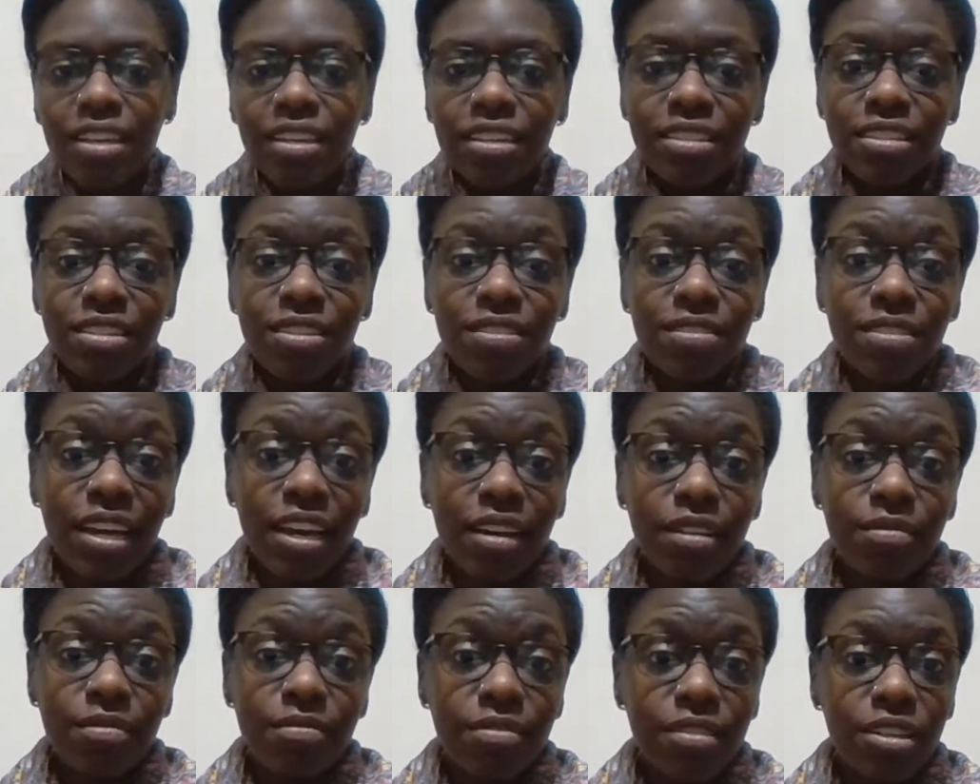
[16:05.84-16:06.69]
So
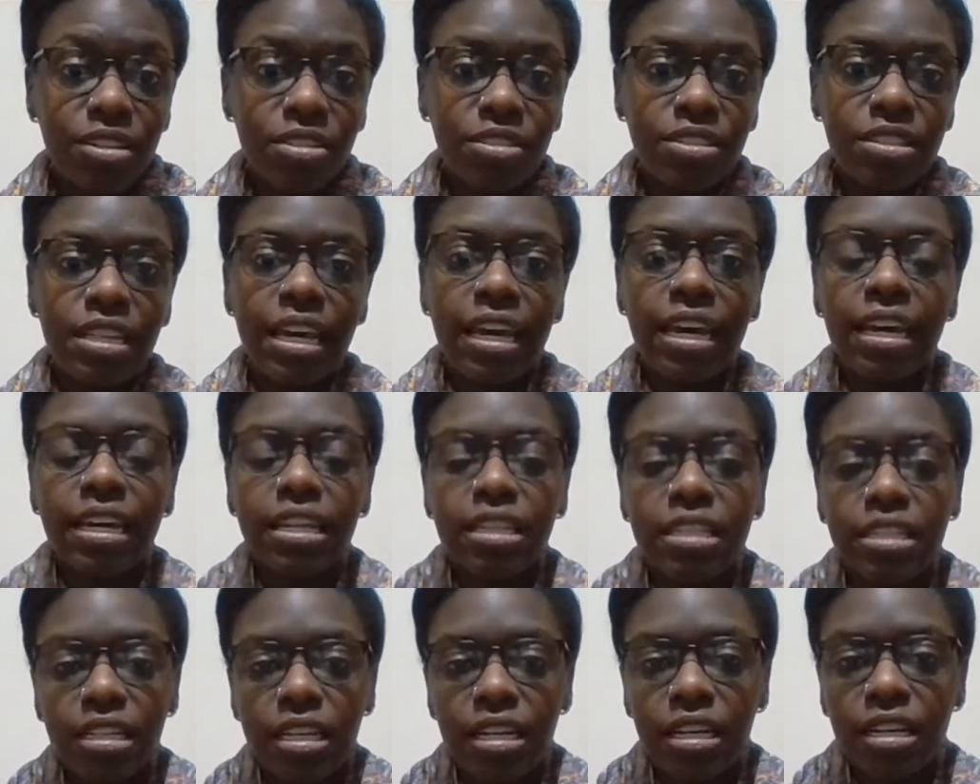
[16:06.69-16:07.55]
yeah, there's
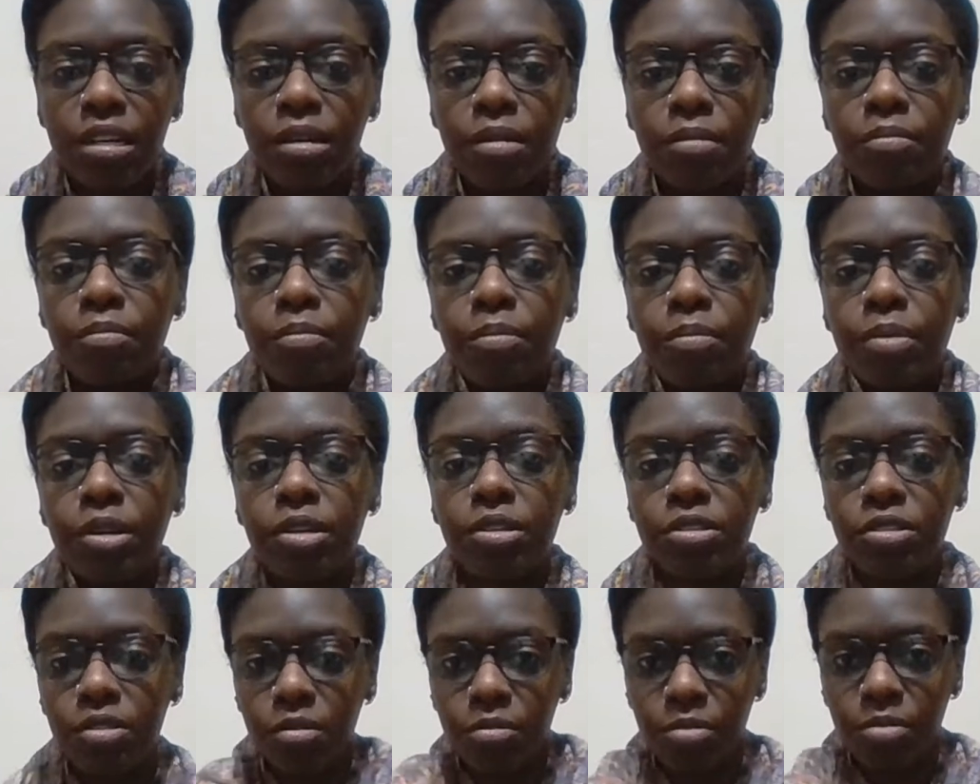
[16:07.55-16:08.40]
that.
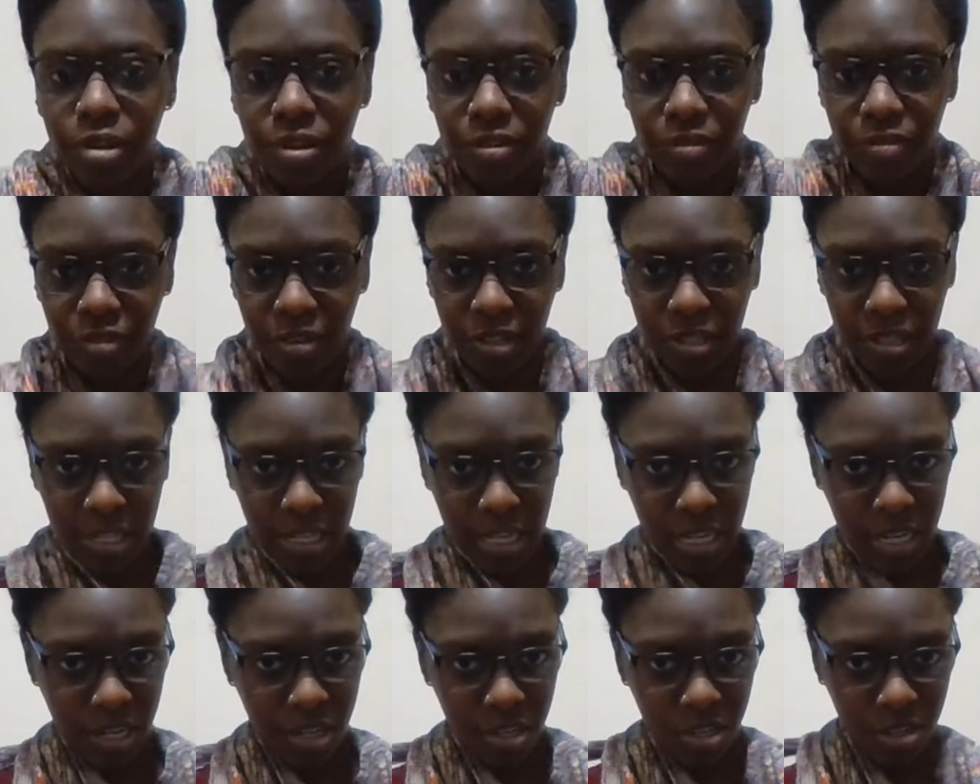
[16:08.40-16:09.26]
Personal preference,
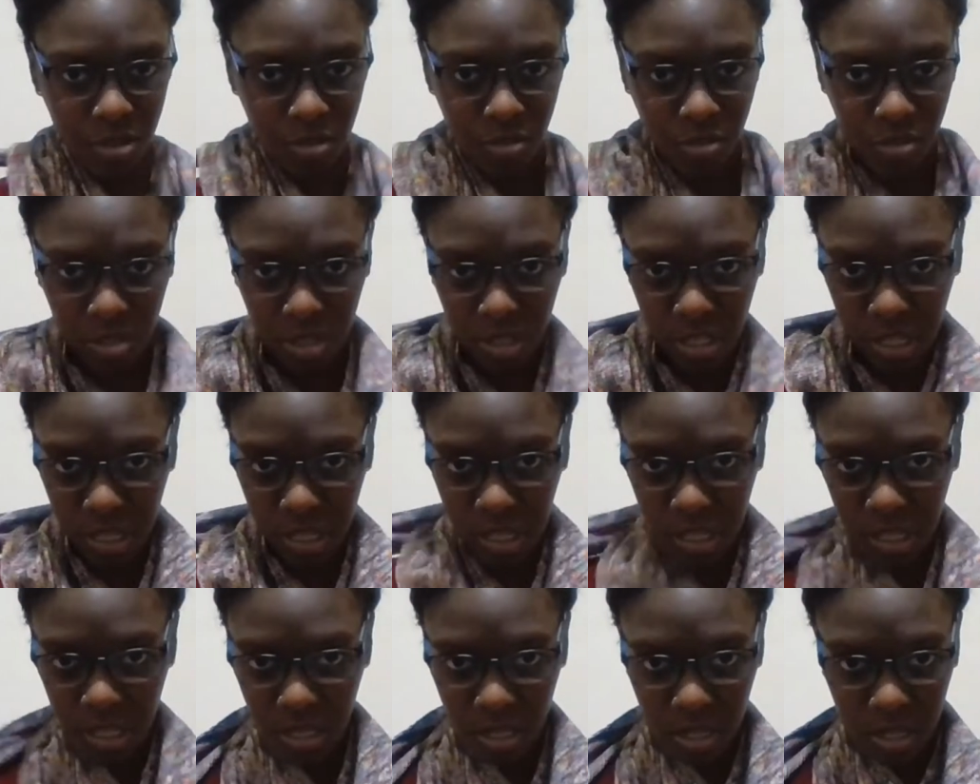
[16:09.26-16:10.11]
I
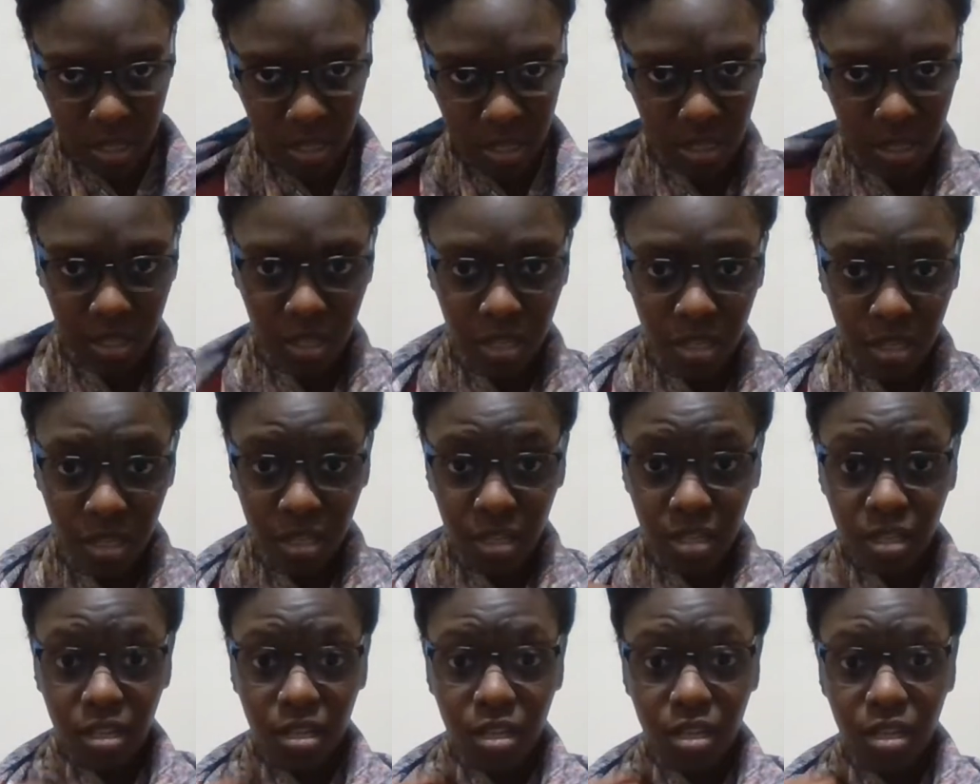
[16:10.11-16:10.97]
usually
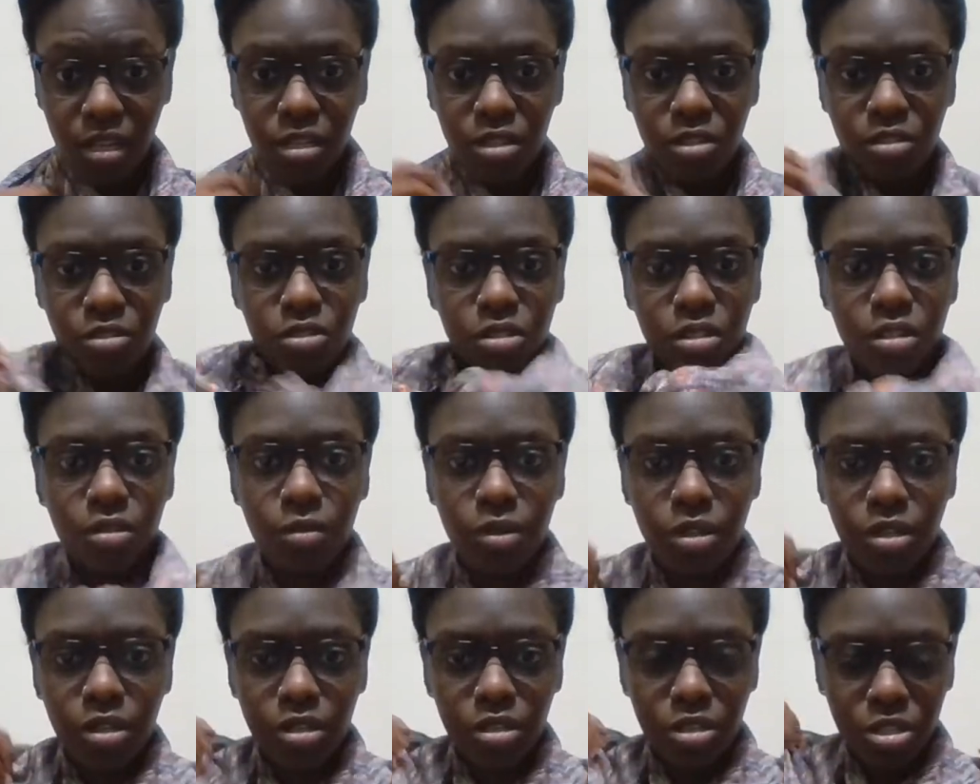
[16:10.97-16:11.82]

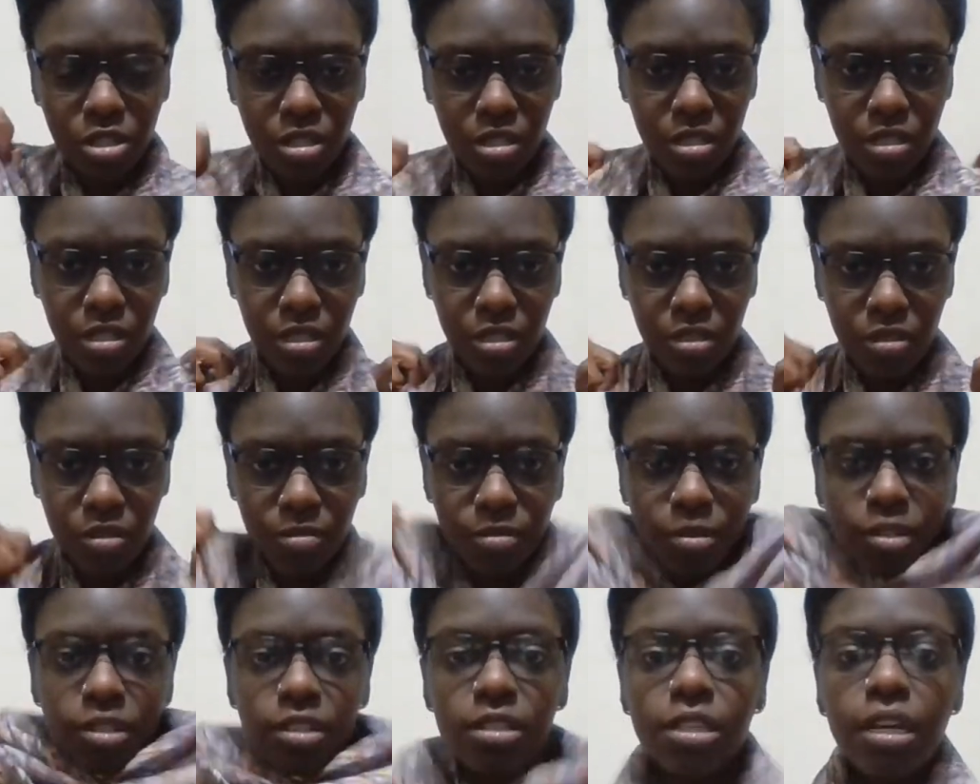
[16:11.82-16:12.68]
wear it just a little
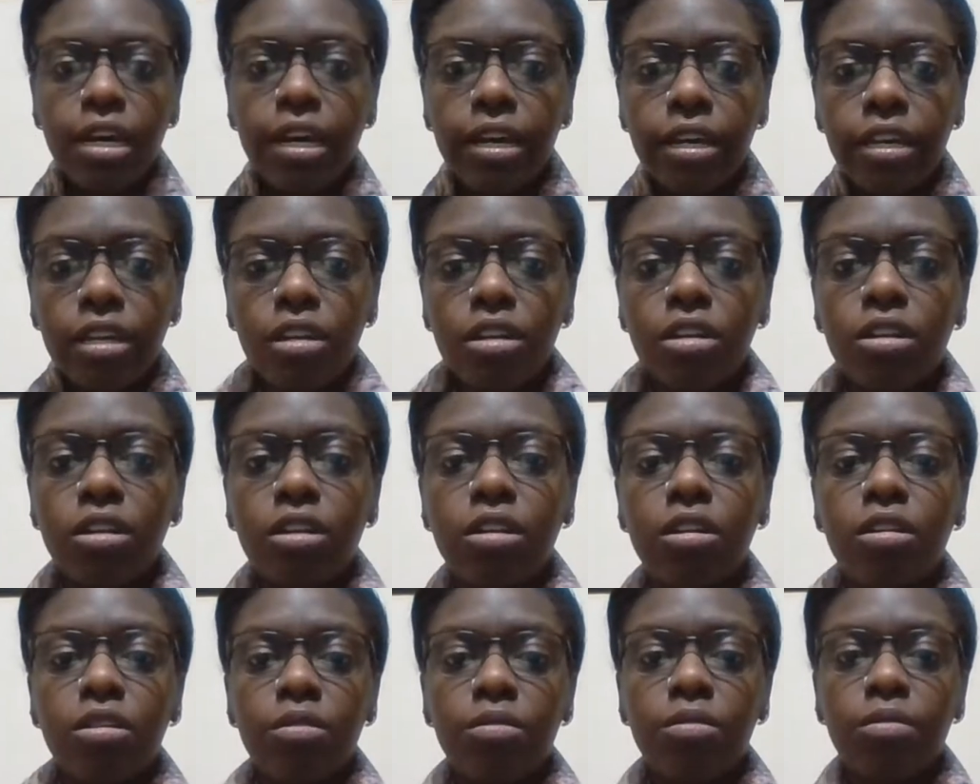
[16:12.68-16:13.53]
bit
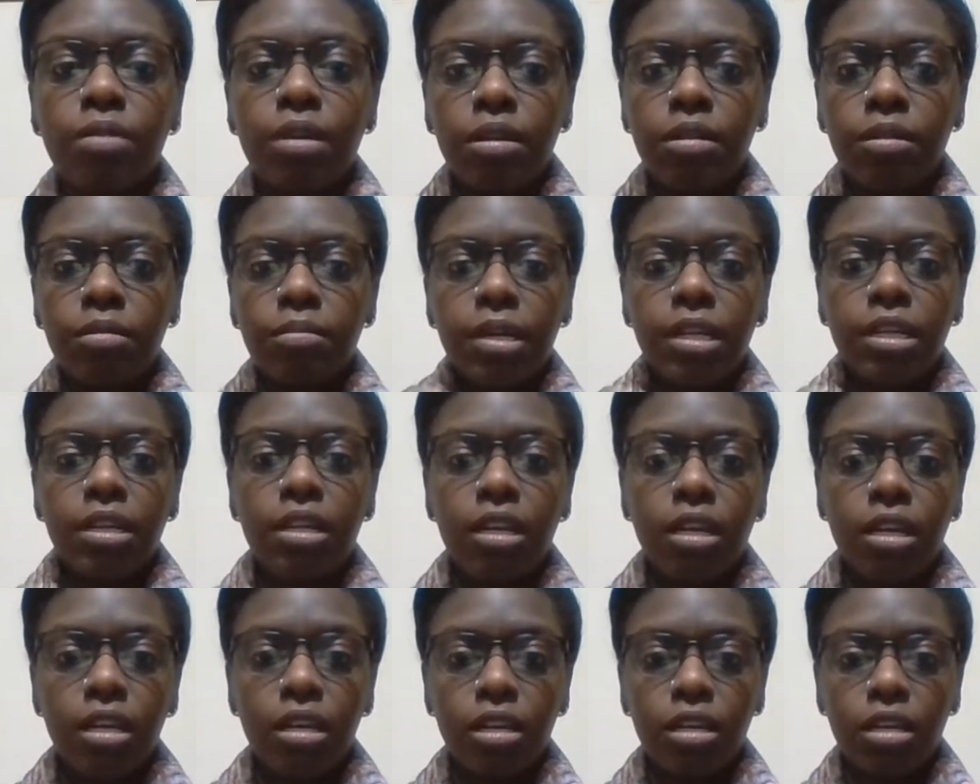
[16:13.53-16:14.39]
tighter around my
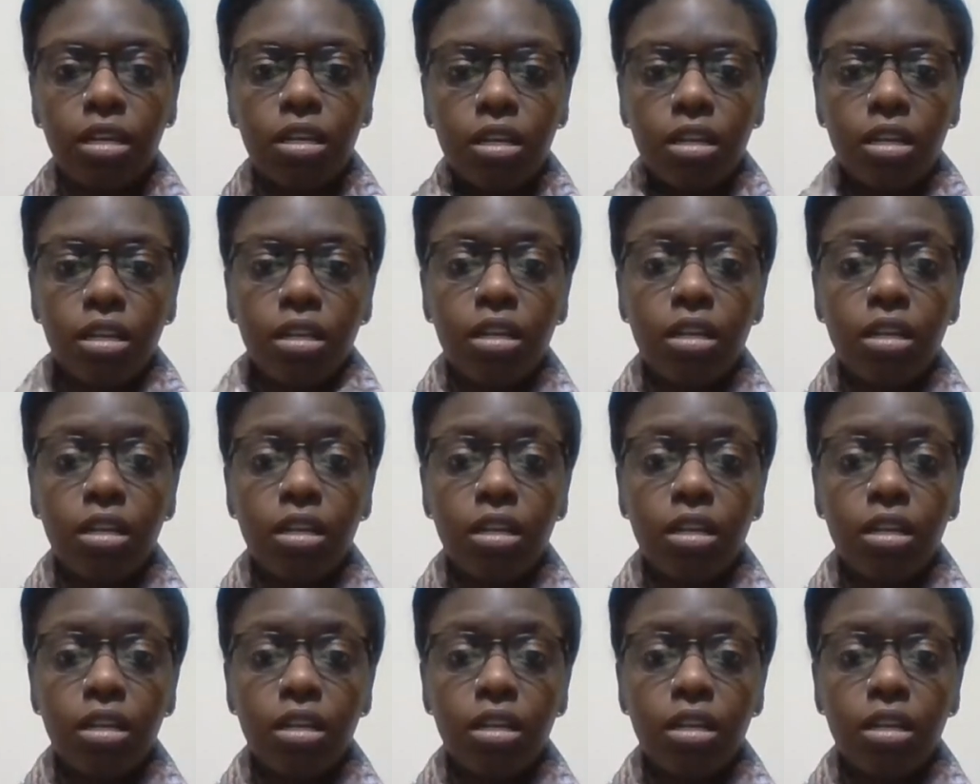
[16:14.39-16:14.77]
neck,